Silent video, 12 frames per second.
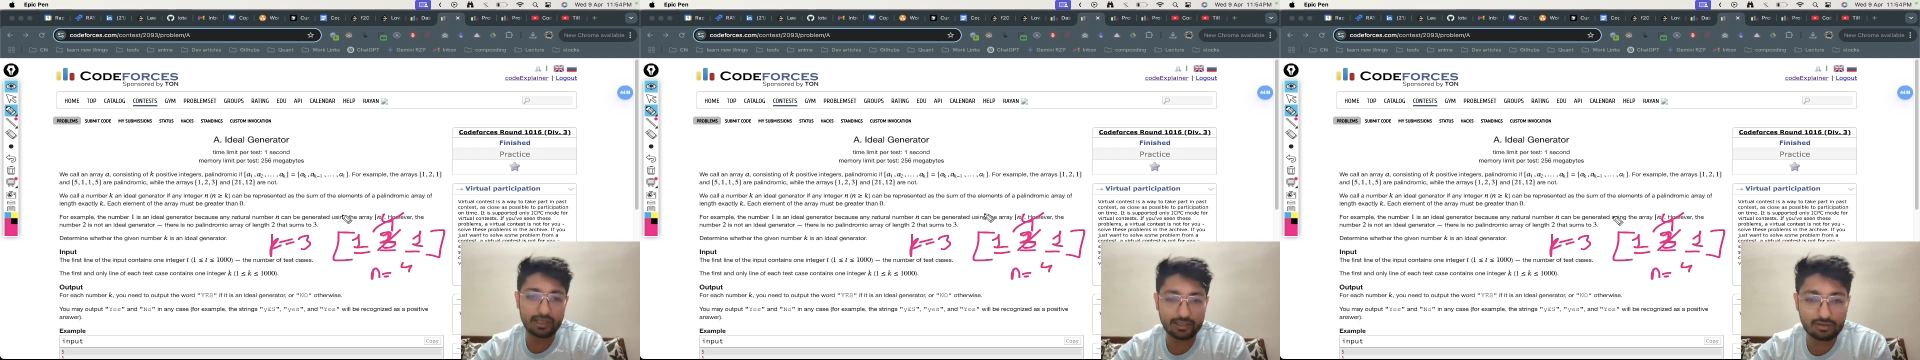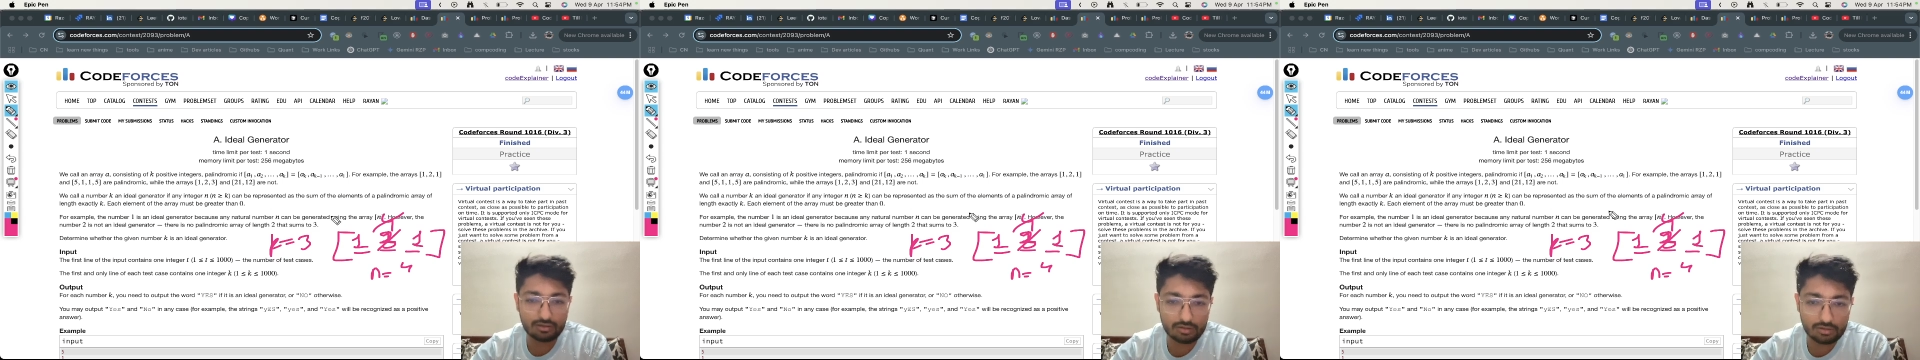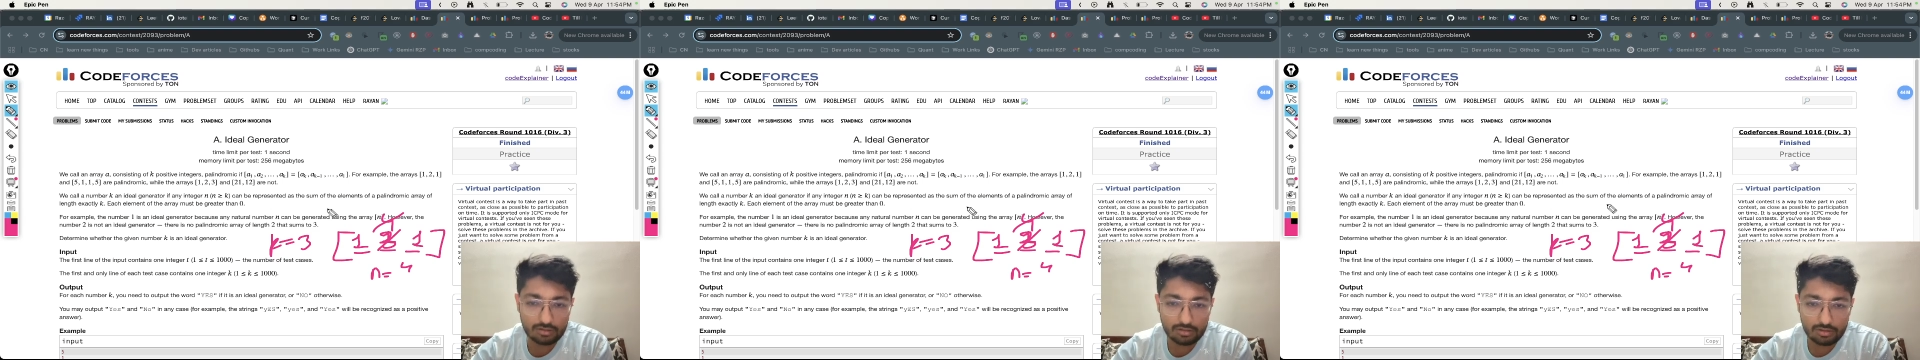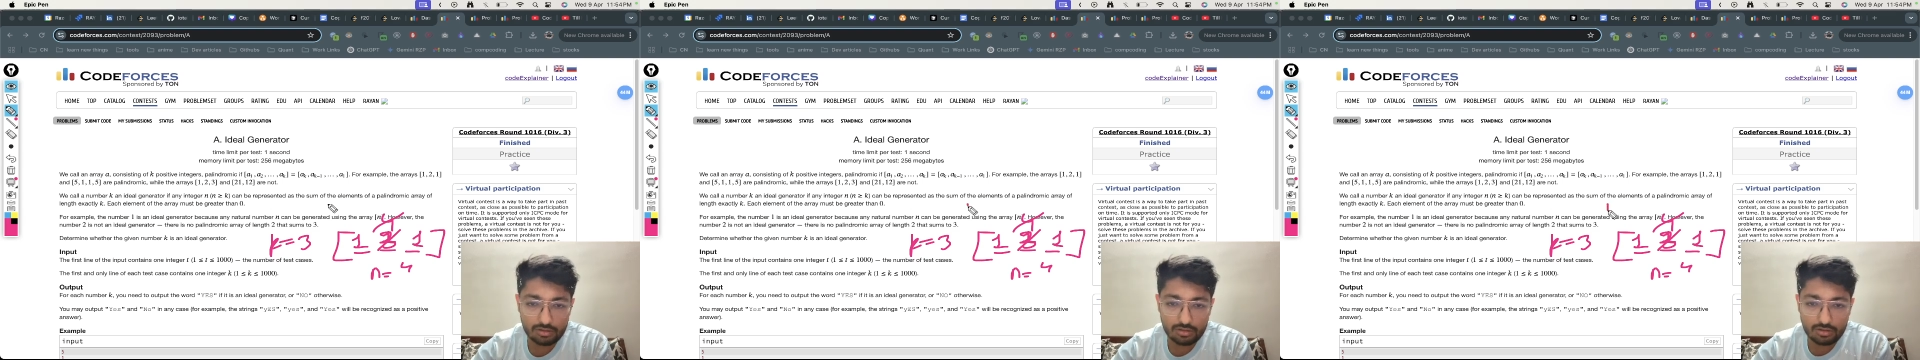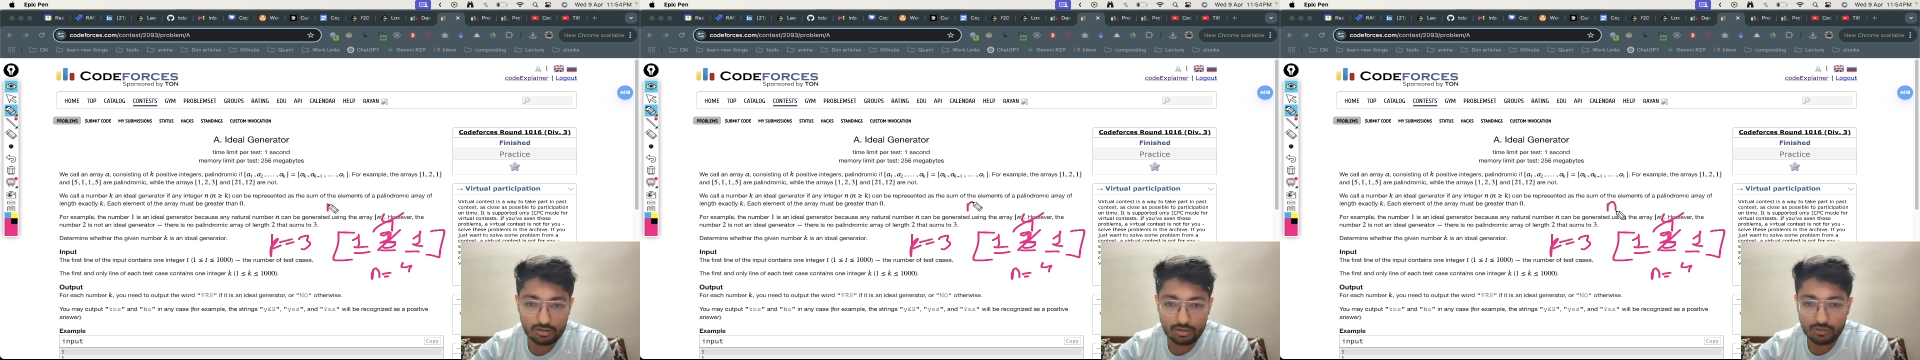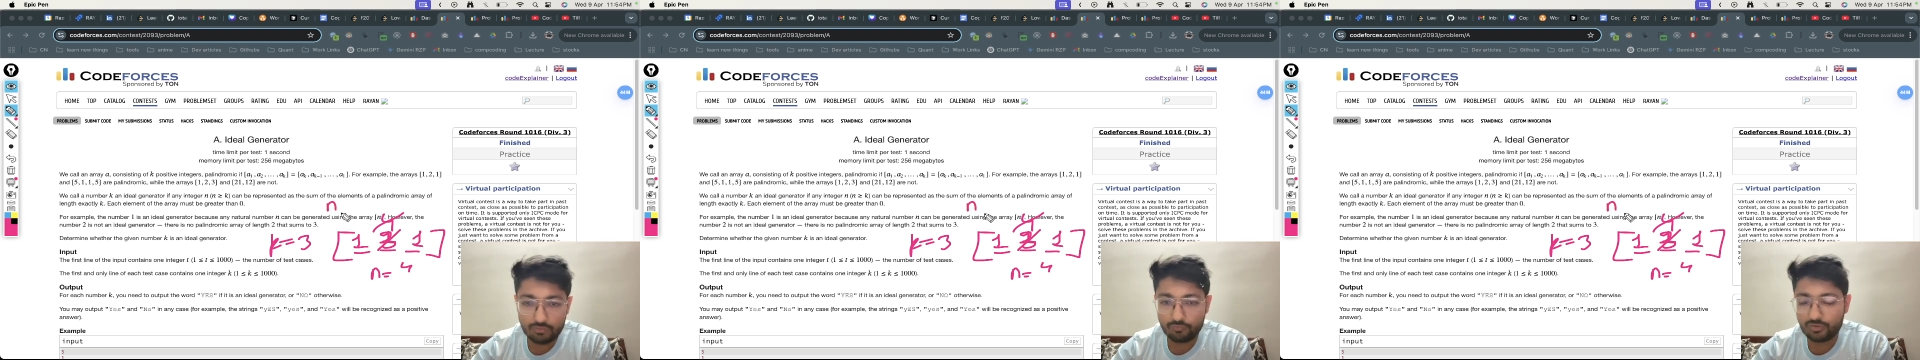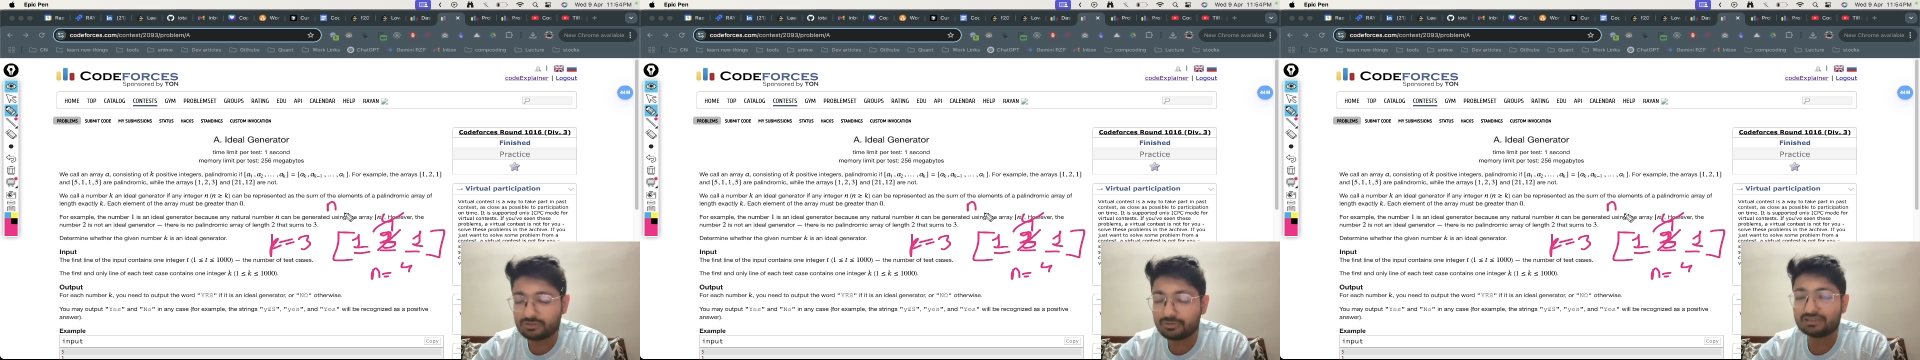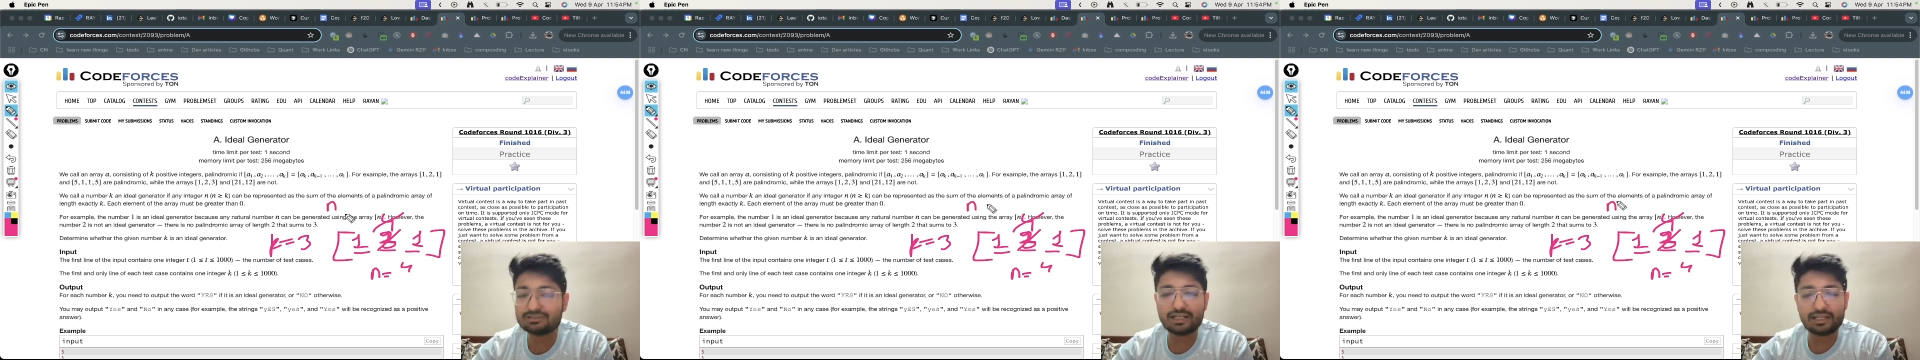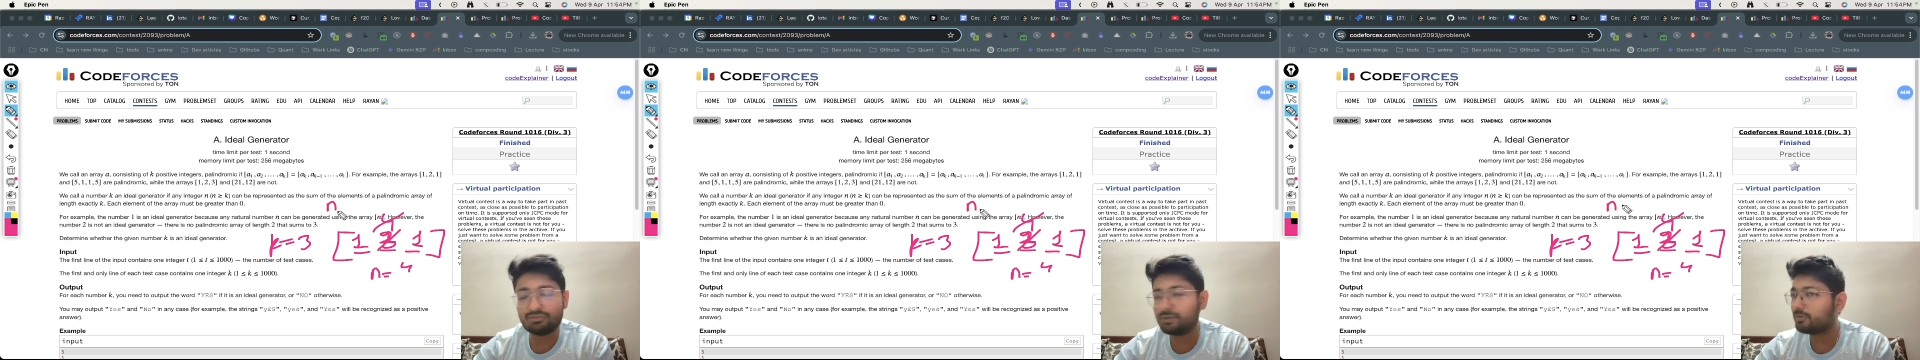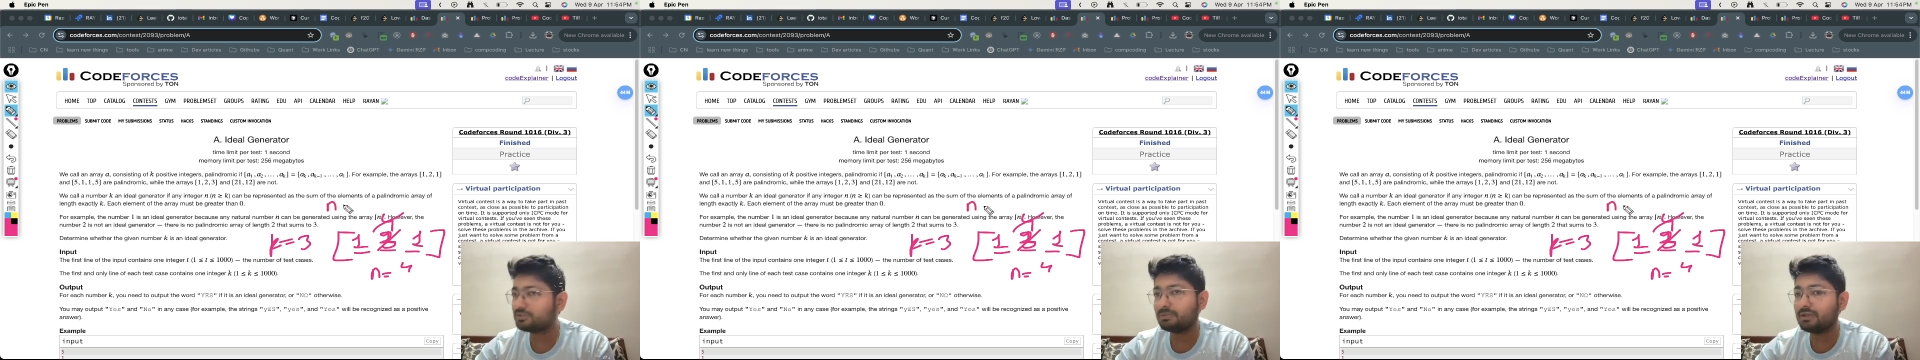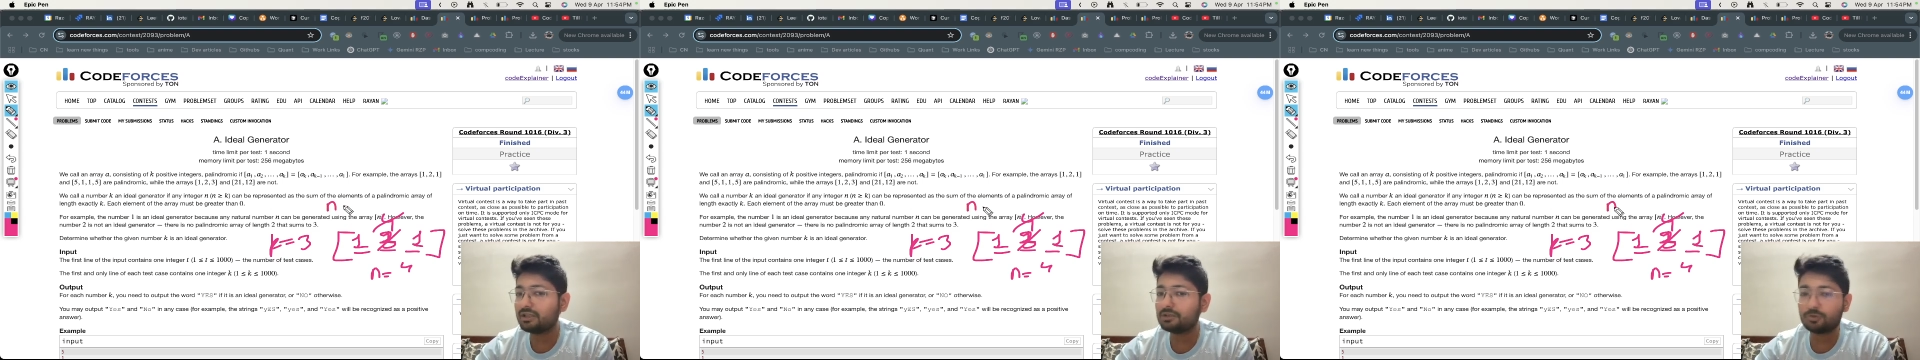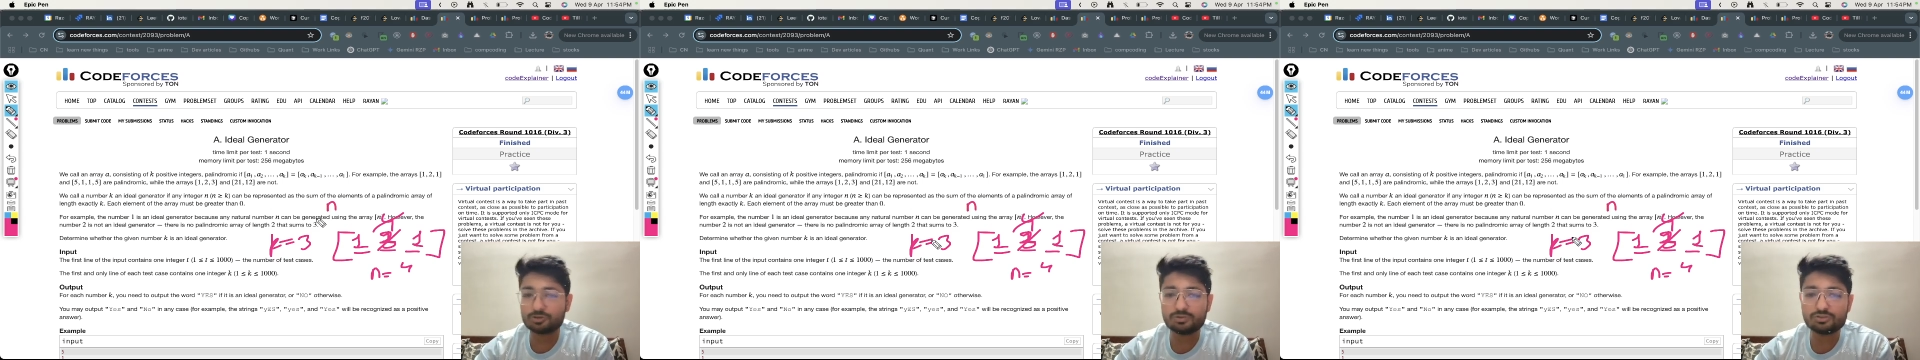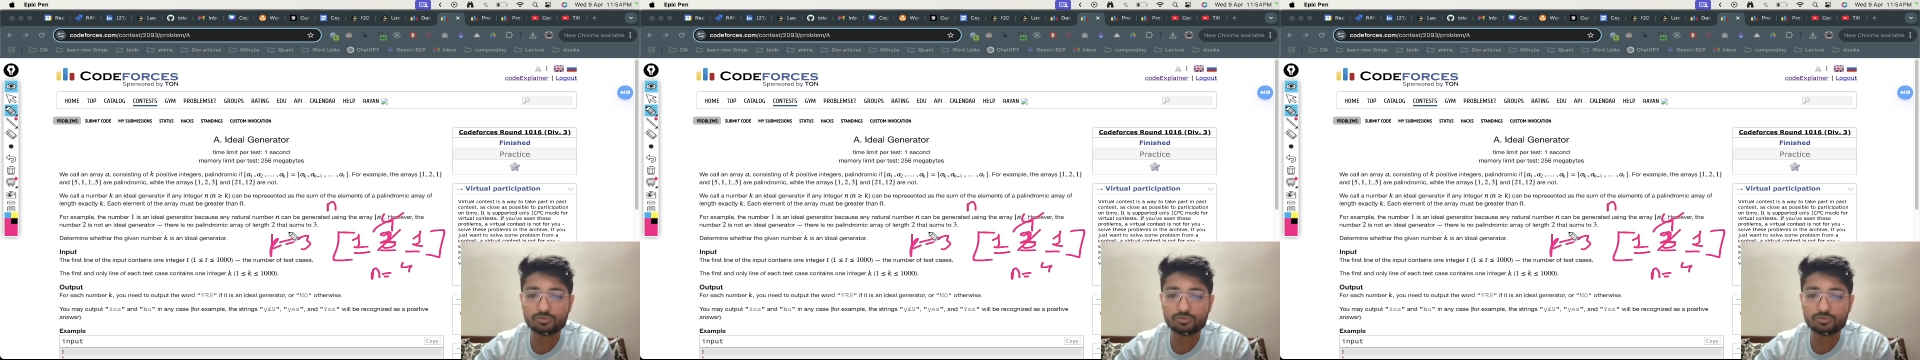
n, which means that every possible n is possible.